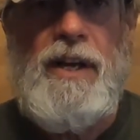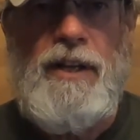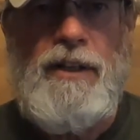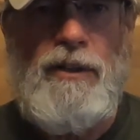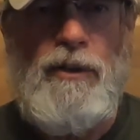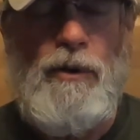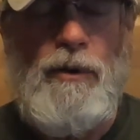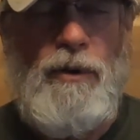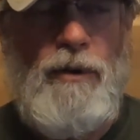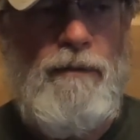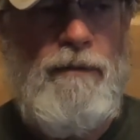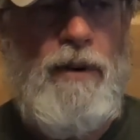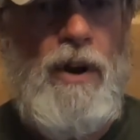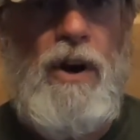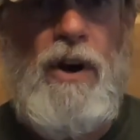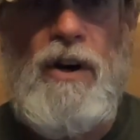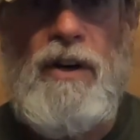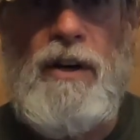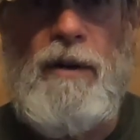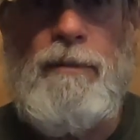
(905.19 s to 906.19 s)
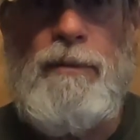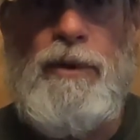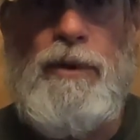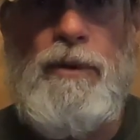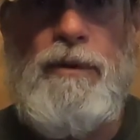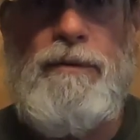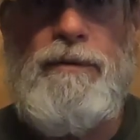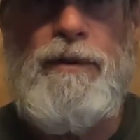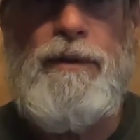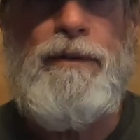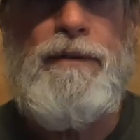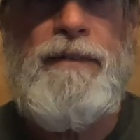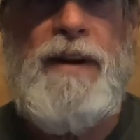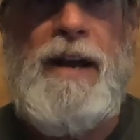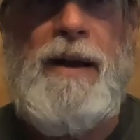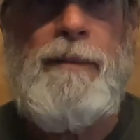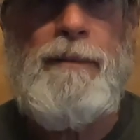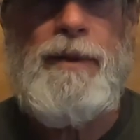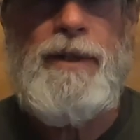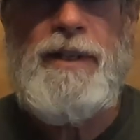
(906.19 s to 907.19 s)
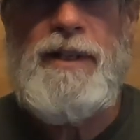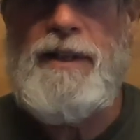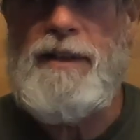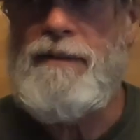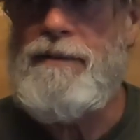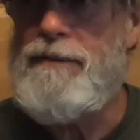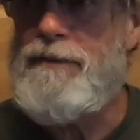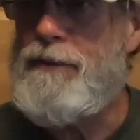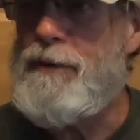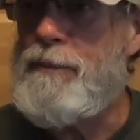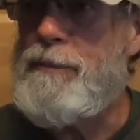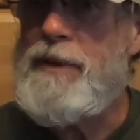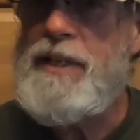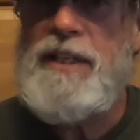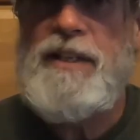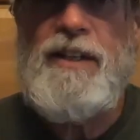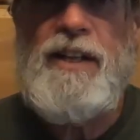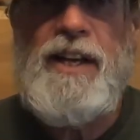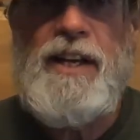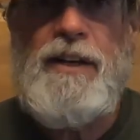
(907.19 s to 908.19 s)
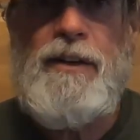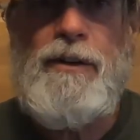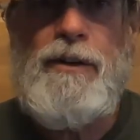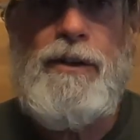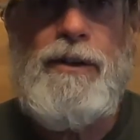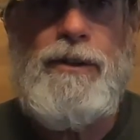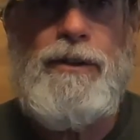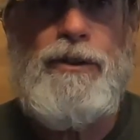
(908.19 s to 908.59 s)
You know, the vlog I'm doing for family and for me later.